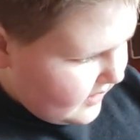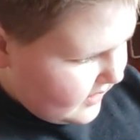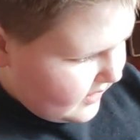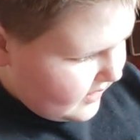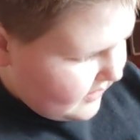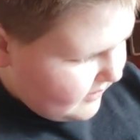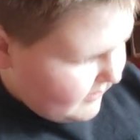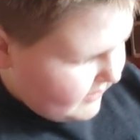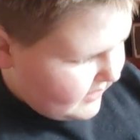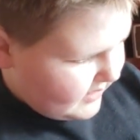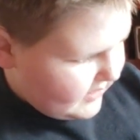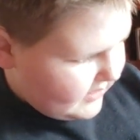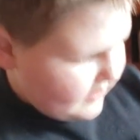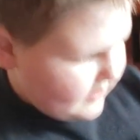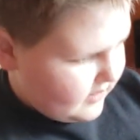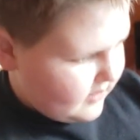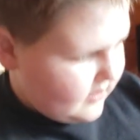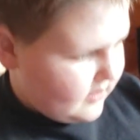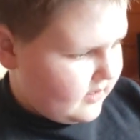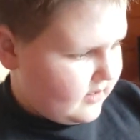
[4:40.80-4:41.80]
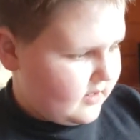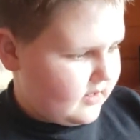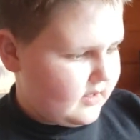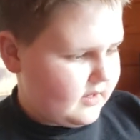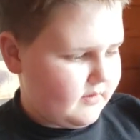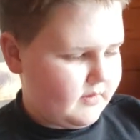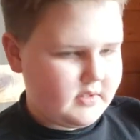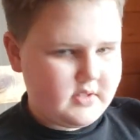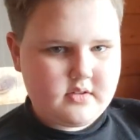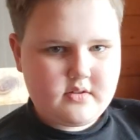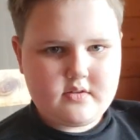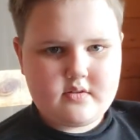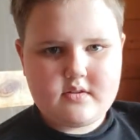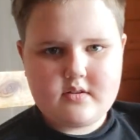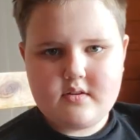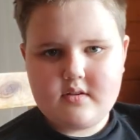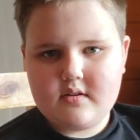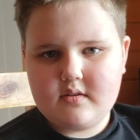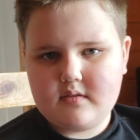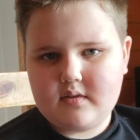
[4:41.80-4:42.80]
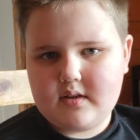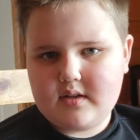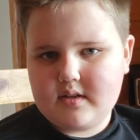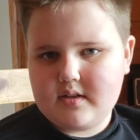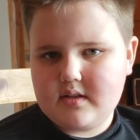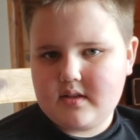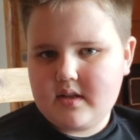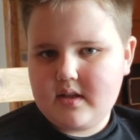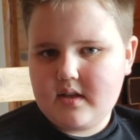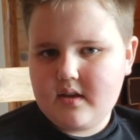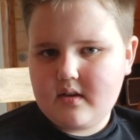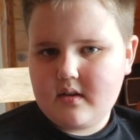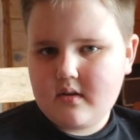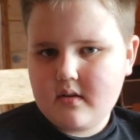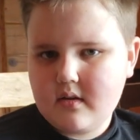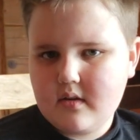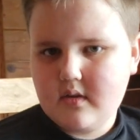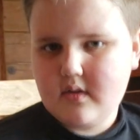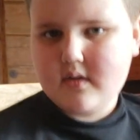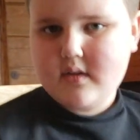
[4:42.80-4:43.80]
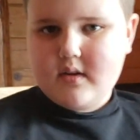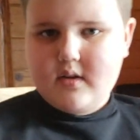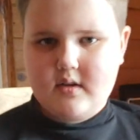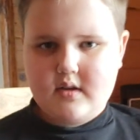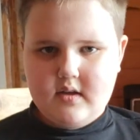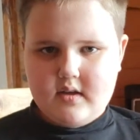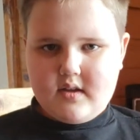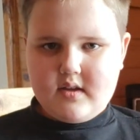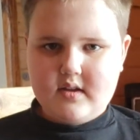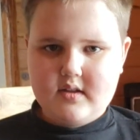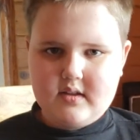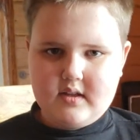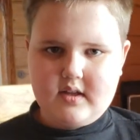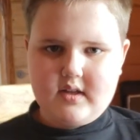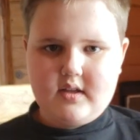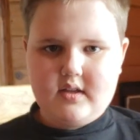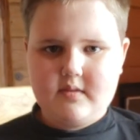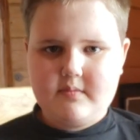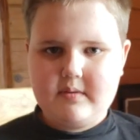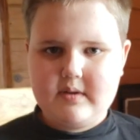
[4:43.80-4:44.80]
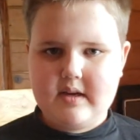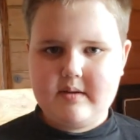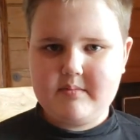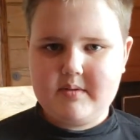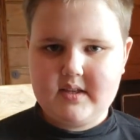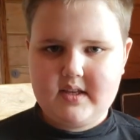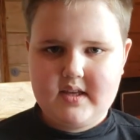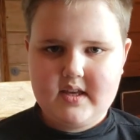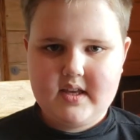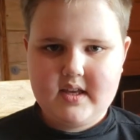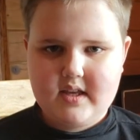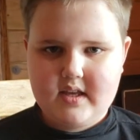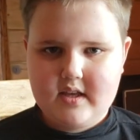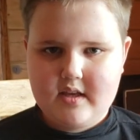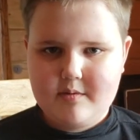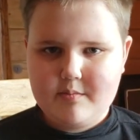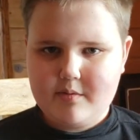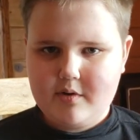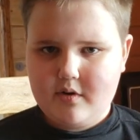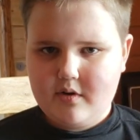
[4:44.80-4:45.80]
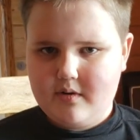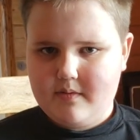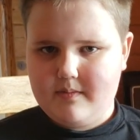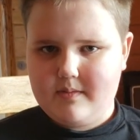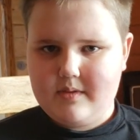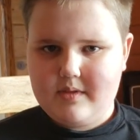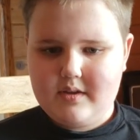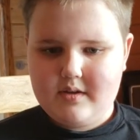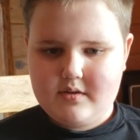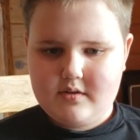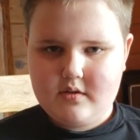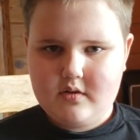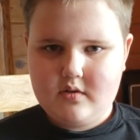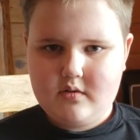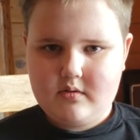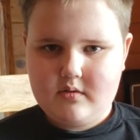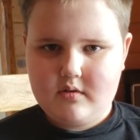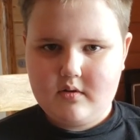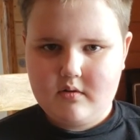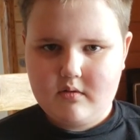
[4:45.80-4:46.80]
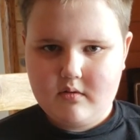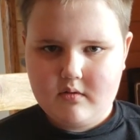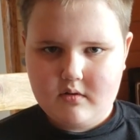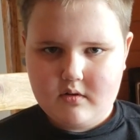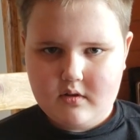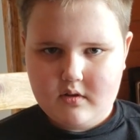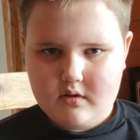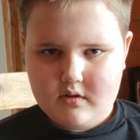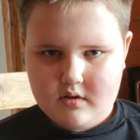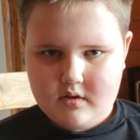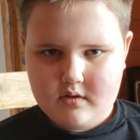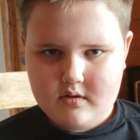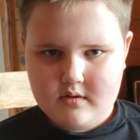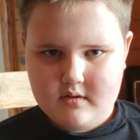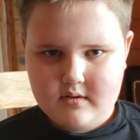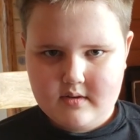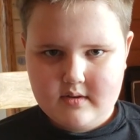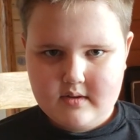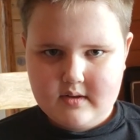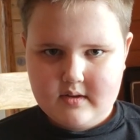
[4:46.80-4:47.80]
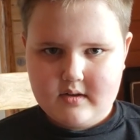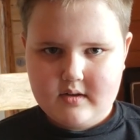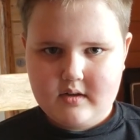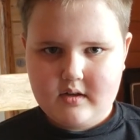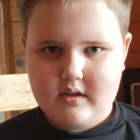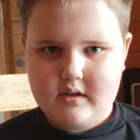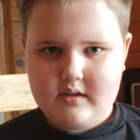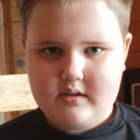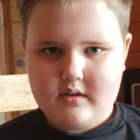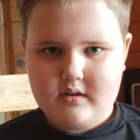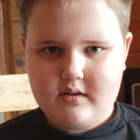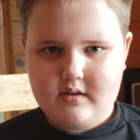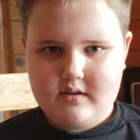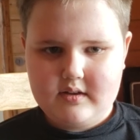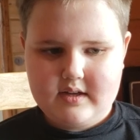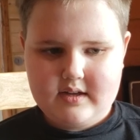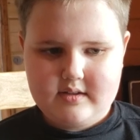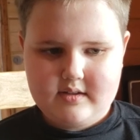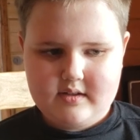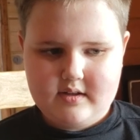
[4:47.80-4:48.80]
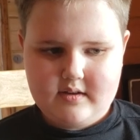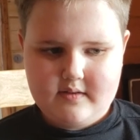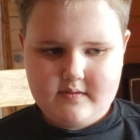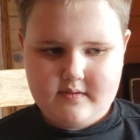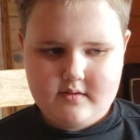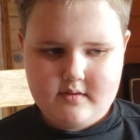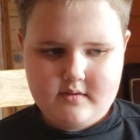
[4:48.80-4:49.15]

comment down what you want to say. Yeah, like if you have the game, or if they're so cool, like all that stuff.